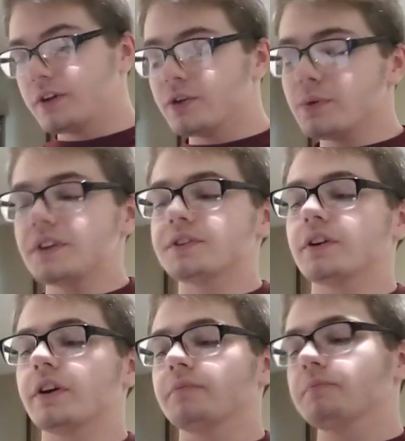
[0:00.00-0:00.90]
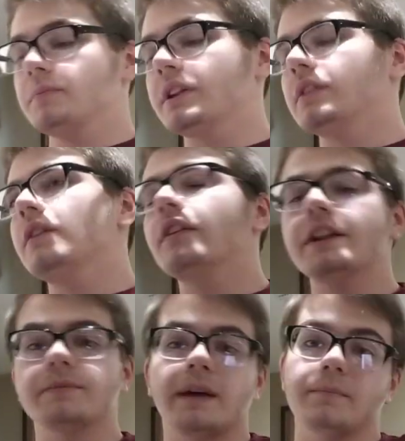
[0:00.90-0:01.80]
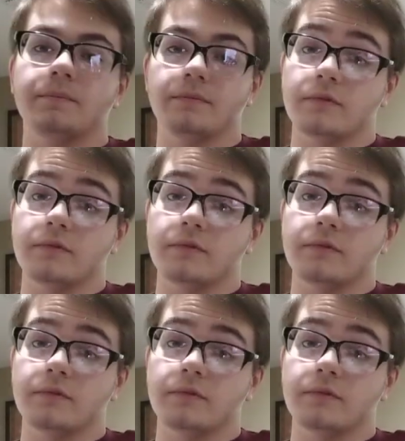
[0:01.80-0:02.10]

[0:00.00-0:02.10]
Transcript: you want to start, a lens map.